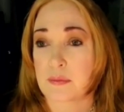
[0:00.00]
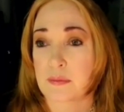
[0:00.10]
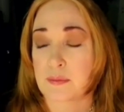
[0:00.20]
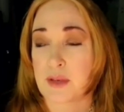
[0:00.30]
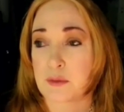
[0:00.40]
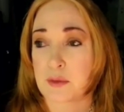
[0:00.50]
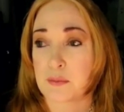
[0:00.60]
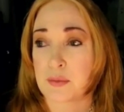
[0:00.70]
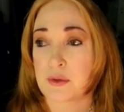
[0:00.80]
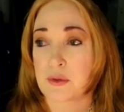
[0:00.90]
baby
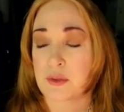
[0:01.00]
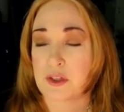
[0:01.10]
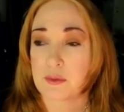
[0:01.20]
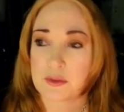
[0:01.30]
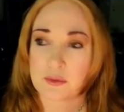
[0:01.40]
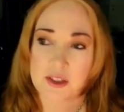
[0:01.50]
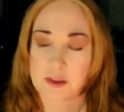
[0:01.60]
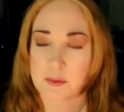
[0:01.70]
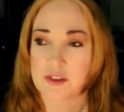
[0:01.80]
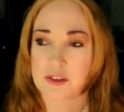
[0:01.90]
boom. He
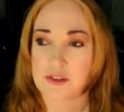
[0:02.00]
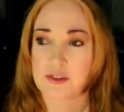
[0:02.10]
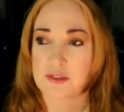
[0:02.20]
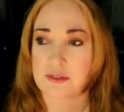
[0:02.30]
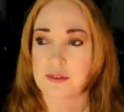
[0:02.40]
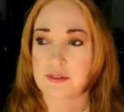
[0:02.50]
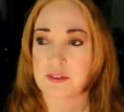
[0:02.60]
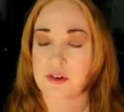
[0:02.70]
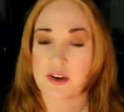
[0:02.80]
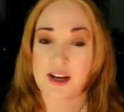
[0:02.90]
was the
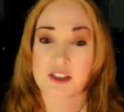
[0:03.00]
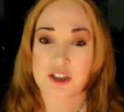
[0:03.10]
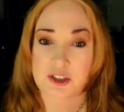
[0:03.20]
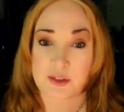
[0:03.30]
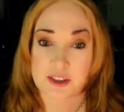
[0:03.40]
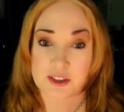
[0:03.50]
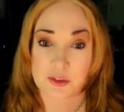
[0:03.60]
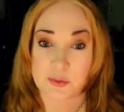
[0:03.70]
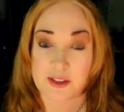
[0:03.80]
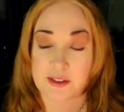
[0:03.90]
grand generation,
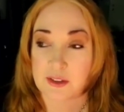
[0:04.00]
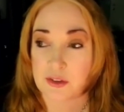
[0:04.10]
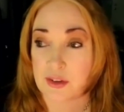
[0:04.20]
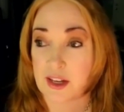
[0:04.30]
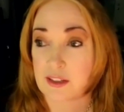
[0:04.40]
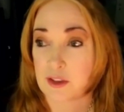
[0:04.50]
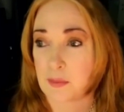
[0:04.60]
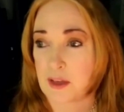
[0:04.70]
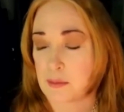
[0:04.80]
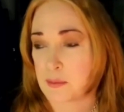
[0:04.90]
the one that created the
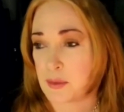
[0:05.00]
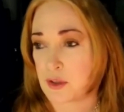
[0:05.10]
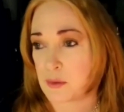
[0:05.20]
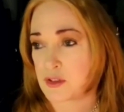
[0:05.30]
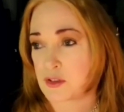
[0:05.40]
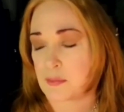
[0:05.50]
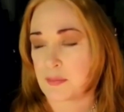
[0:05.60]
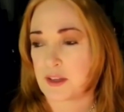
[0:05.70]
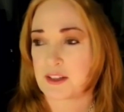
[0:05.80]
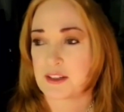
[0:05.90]
baby booms.
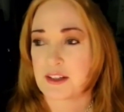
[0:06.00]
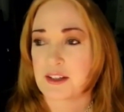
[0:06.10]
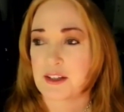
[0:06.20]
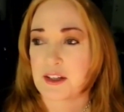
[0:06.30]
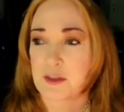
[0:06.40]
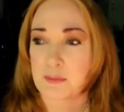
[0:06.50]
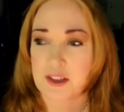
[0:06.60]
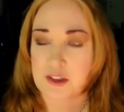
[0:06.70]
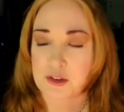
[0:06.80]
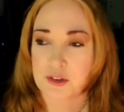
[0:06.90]
My
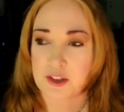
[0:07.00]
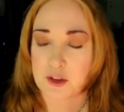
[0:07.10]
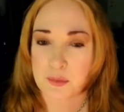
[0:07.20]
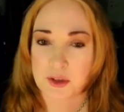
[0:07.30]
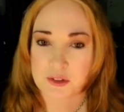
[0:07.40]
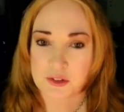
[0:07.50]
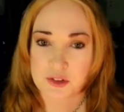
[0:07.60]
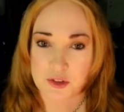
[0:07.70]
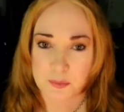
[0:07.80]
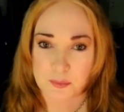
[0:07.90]
two younger brothers
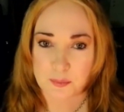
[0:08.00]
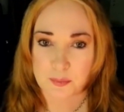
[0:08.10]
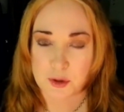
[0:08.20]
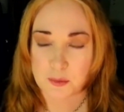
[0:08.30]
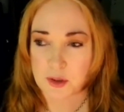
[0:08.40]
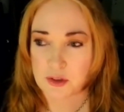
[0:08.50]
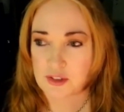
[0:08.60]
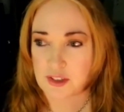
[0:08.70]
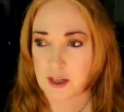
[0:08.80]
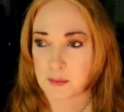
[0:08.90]
are boomers,
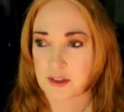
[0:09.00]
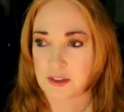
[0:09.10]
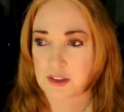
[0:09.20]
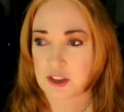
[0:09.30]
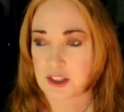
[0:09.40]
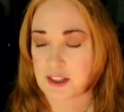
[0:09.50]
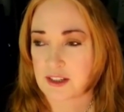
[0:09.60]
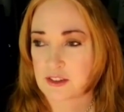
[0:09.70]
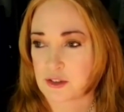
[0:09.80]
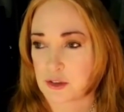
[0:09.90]
and I'm a Gen
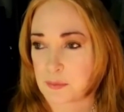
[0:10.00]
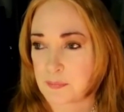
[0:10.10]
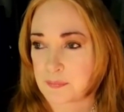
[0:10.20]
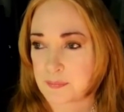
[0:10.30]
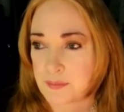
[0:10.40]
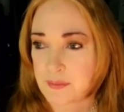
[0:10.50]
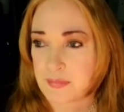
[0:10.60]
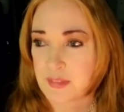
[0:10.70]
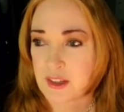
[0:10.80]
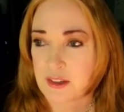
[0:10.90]
Xer.
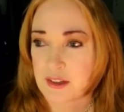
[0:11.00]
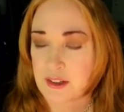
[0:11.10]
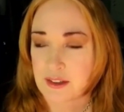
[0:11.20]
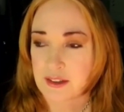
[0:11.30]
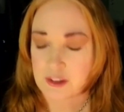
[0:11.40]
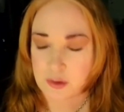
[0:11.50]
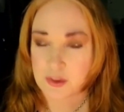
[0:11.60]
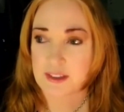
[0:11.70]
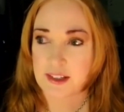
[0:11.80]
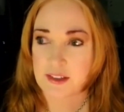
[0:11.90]
That's what
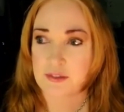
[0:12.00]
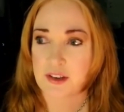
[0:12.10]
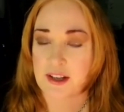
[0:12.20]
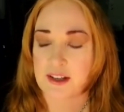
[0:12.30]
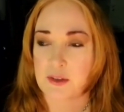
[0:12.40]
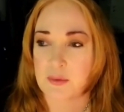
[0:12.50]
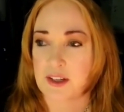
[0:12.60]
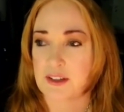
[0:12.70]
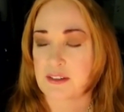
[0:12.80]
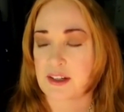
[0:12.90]
I identify anyway.